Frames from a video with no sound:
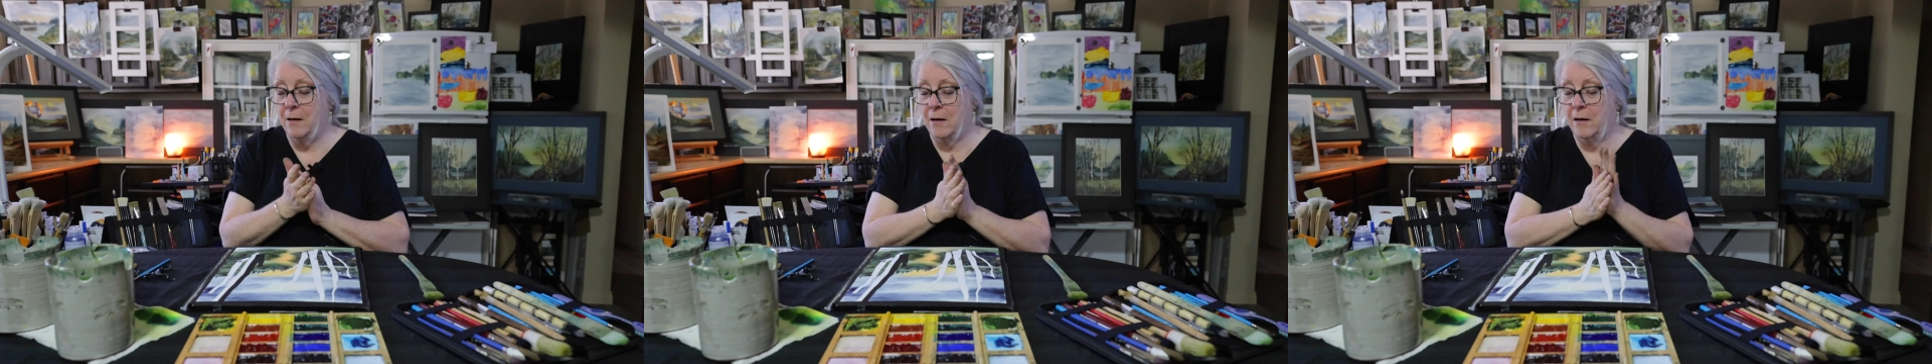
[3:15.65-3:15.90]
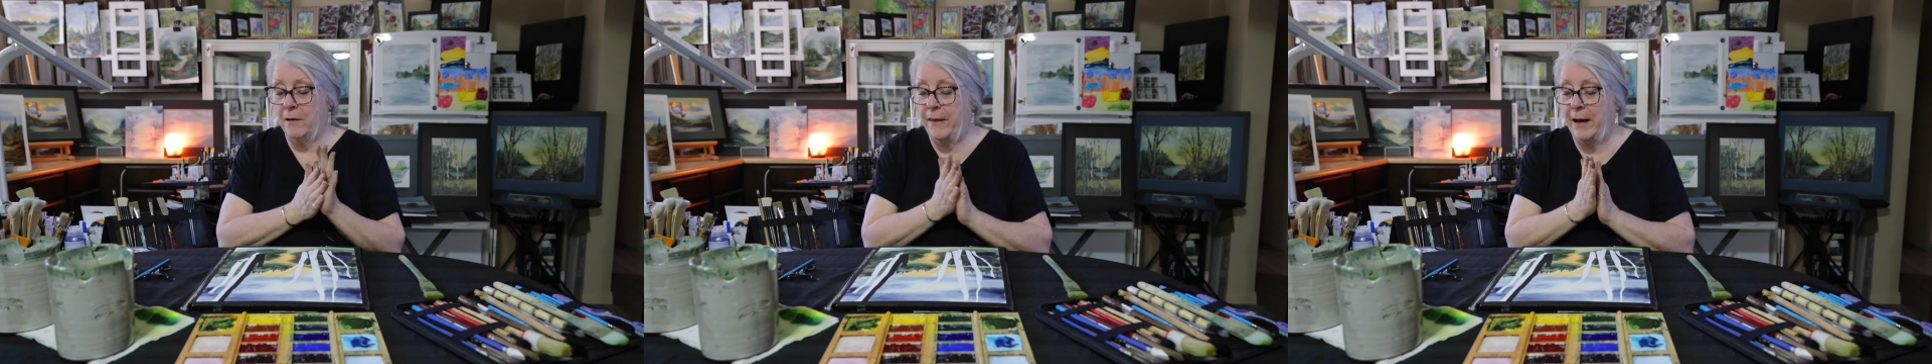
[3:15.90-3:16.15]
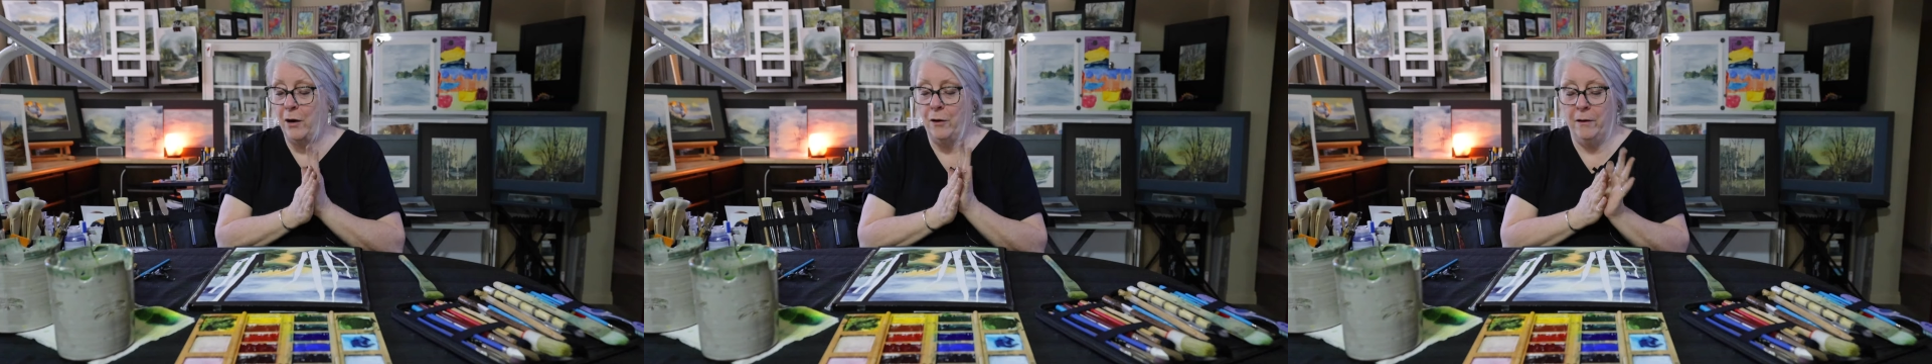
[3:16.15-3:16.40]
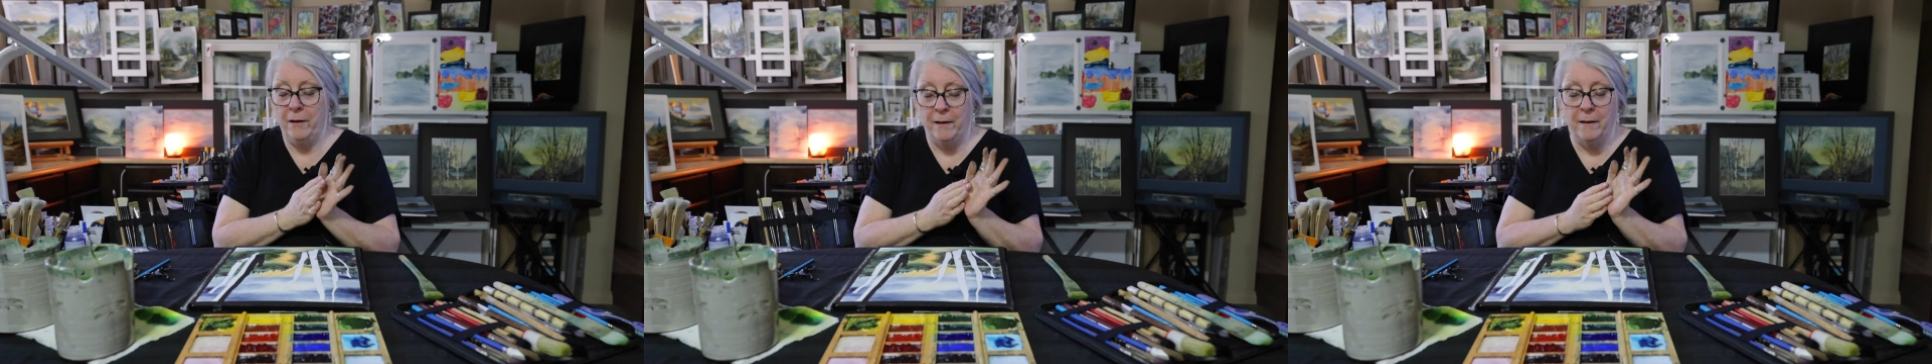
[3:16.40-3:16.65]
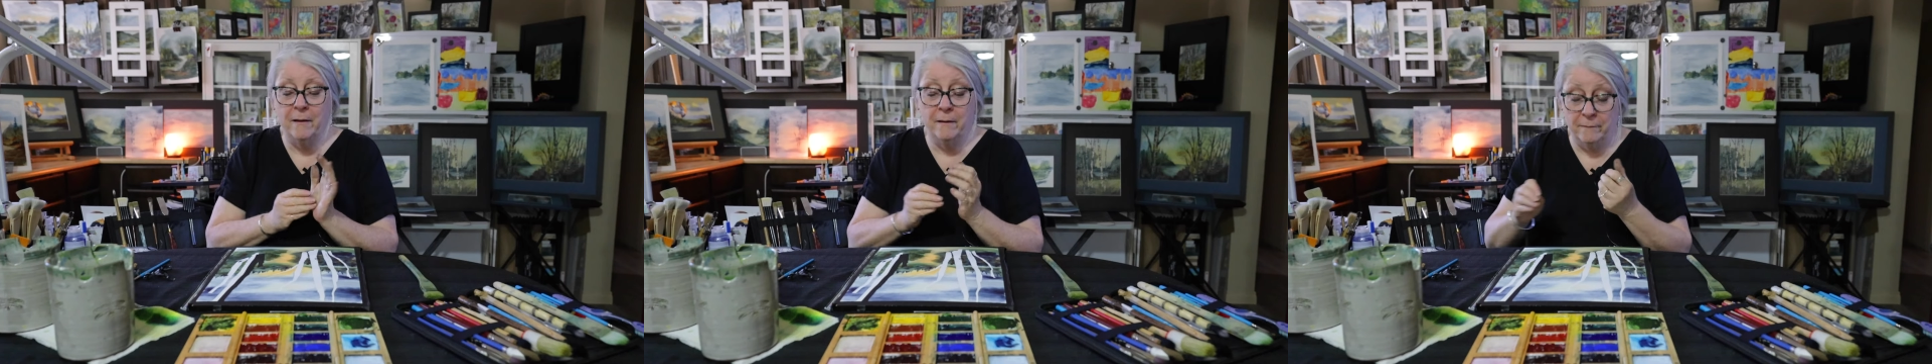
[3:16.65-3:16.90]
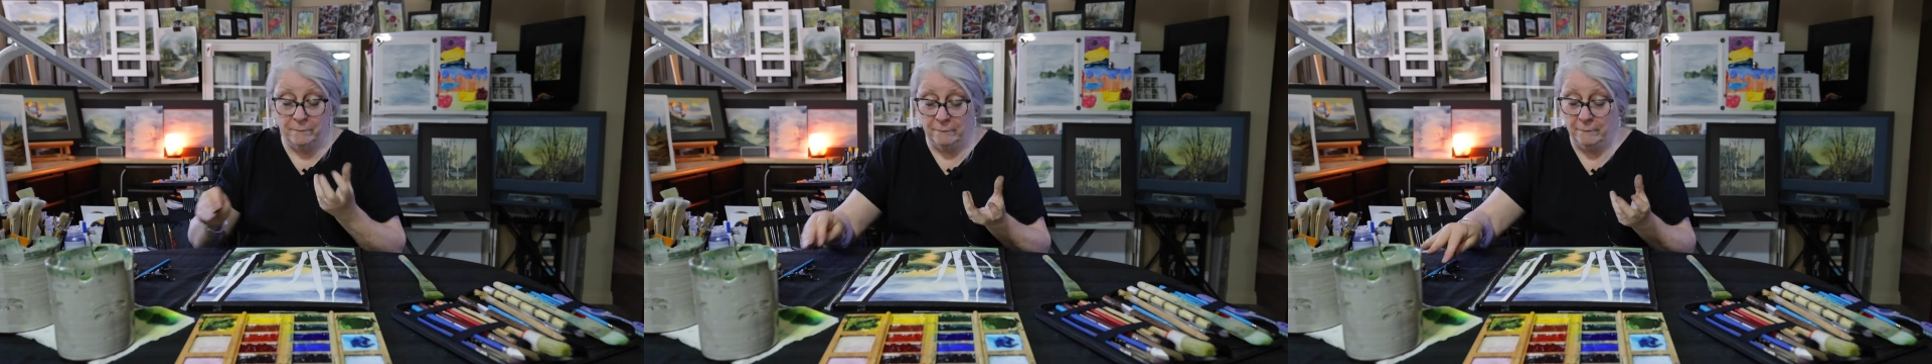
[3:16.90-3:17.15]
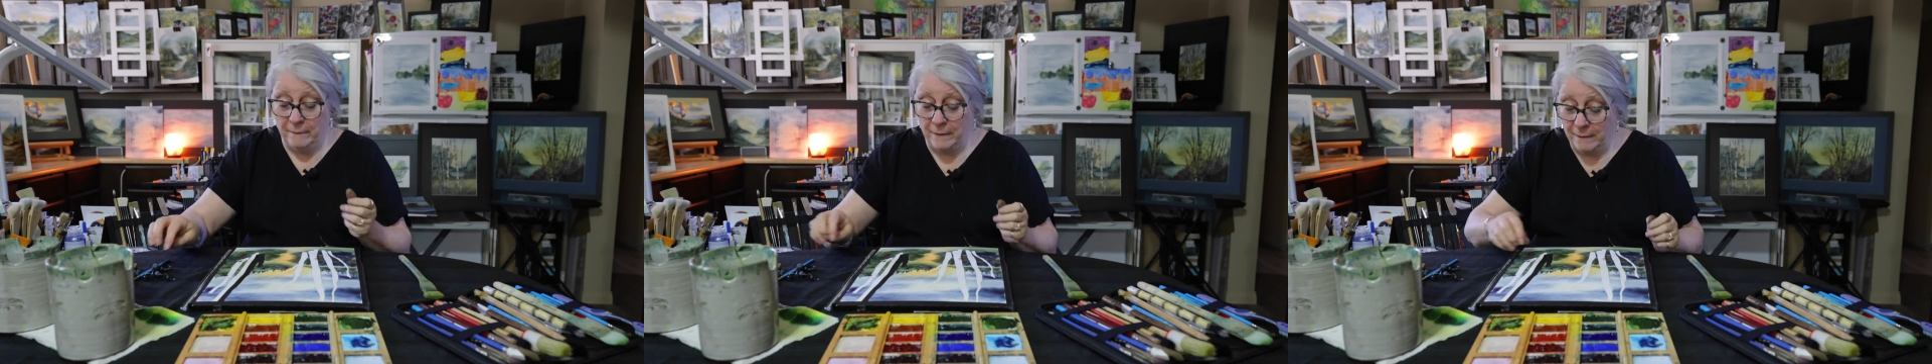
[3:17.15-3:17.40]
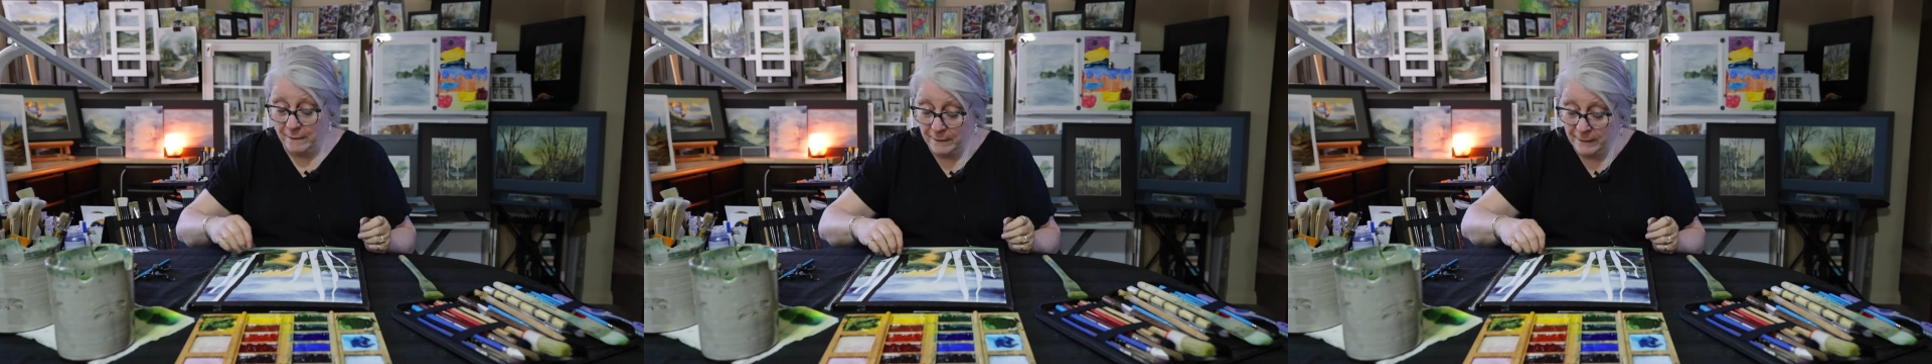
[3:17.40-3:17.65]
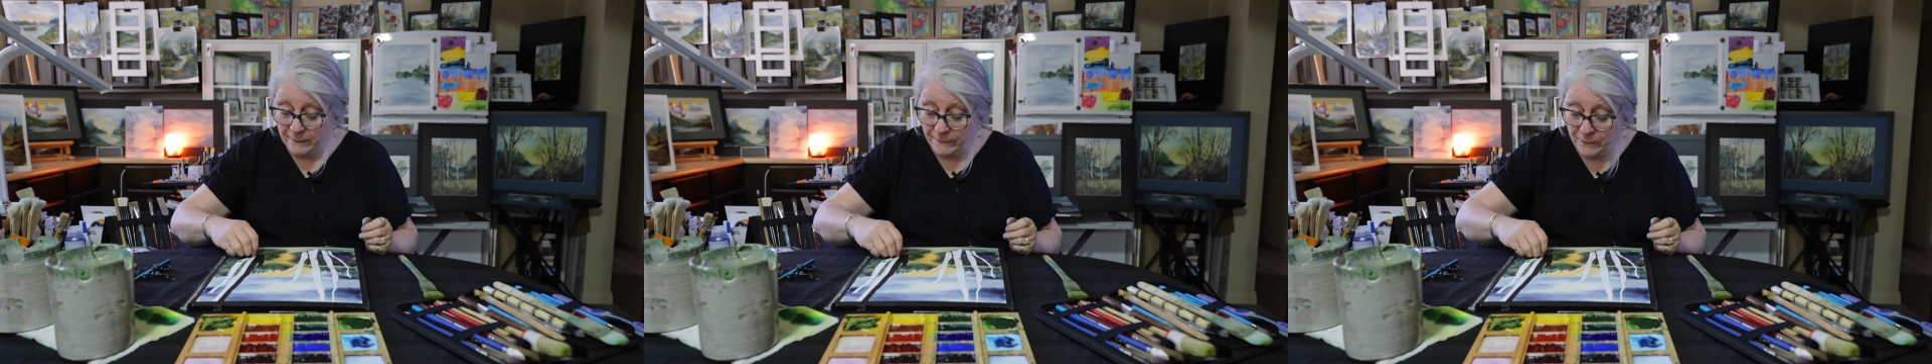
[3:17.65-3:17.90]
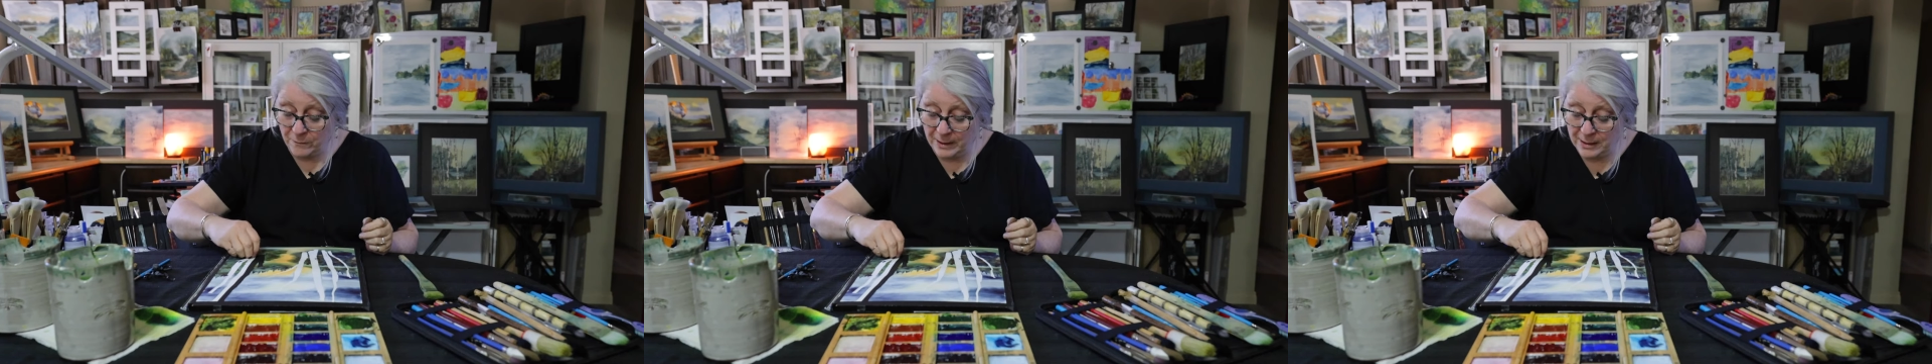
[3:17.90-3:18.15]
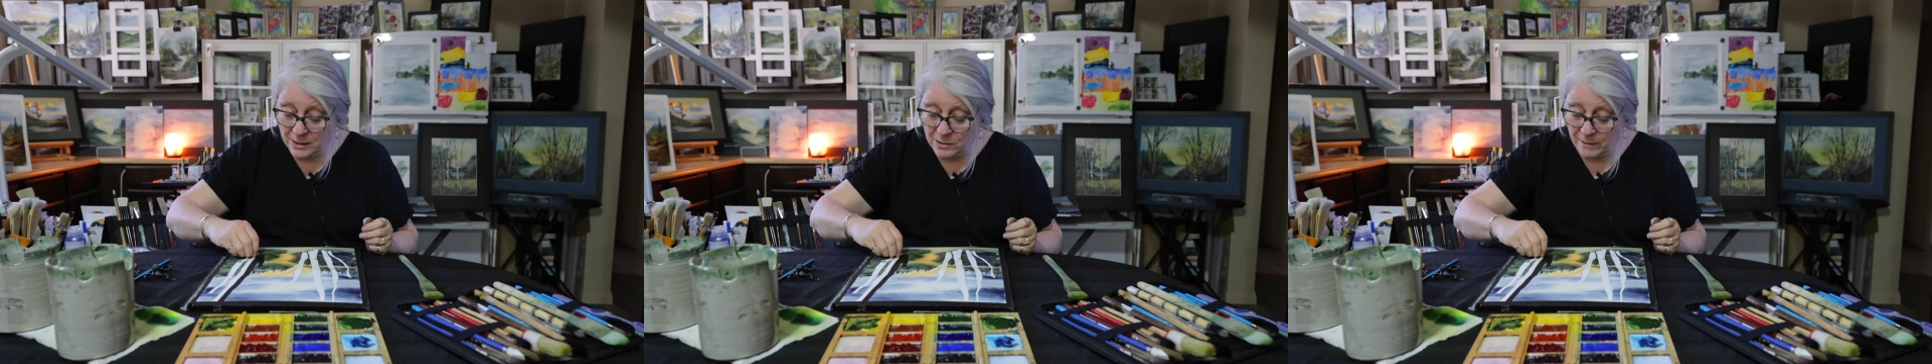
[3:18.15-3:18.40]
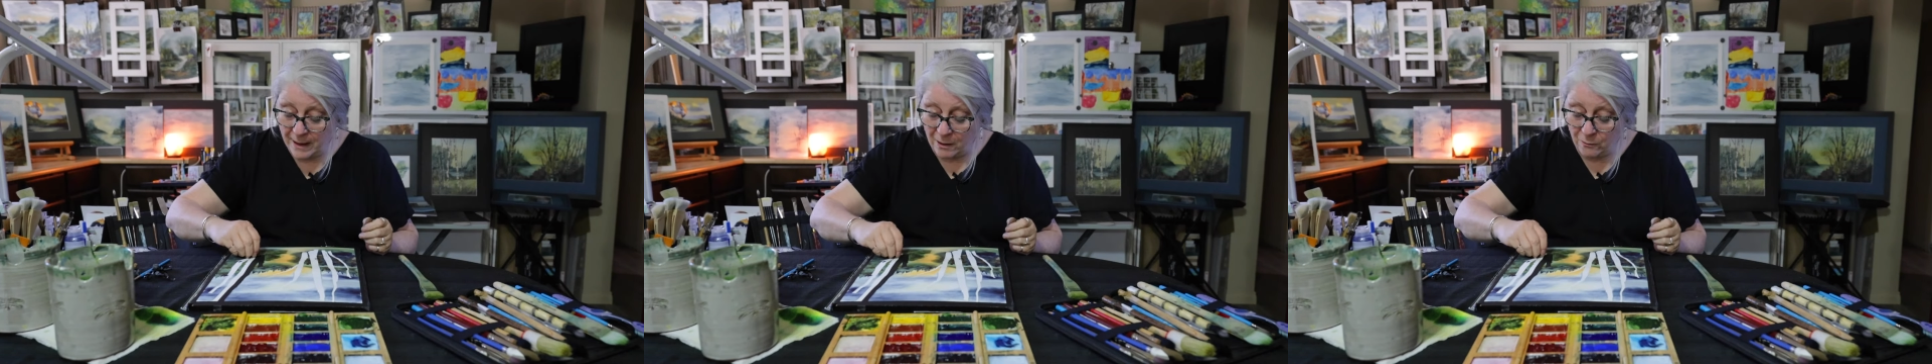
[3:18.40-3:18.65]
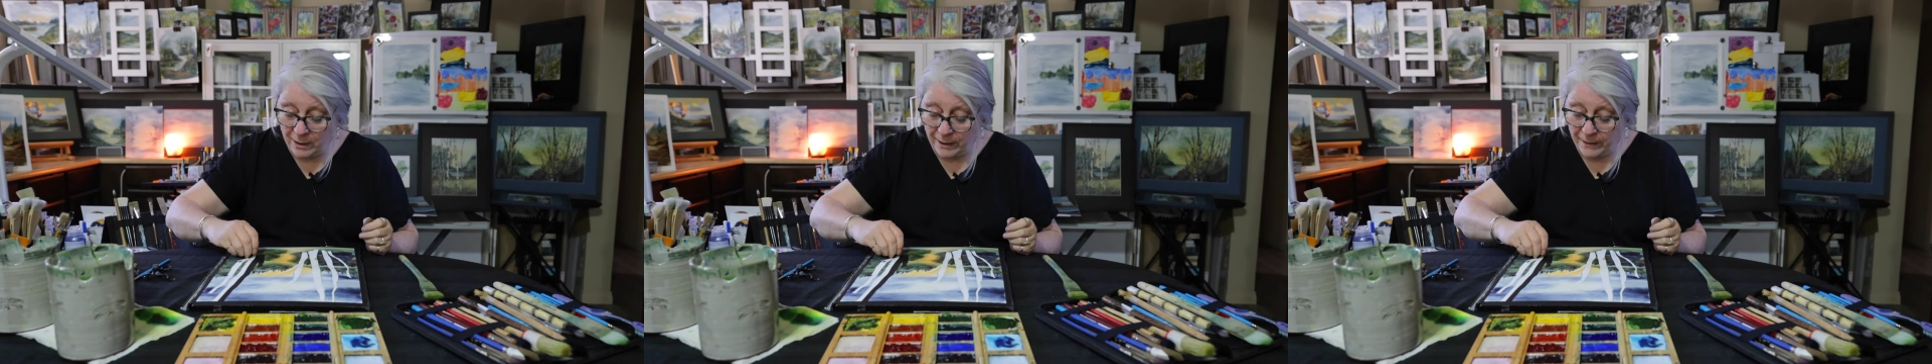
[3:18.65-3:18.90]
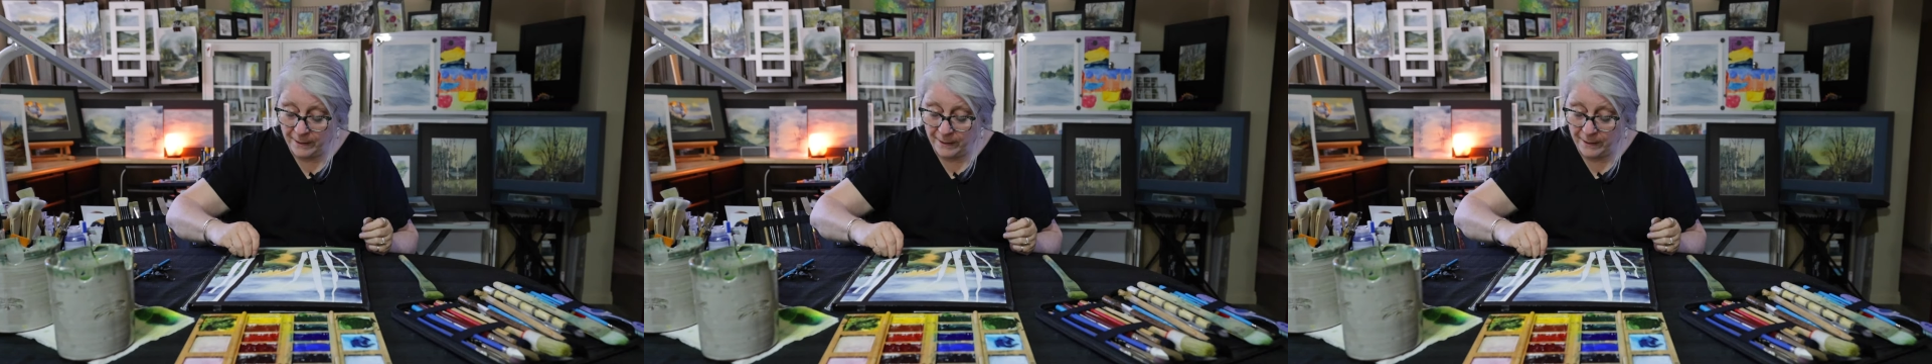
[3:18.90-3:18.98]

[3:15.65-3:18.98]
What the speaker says: are there for me to do that with.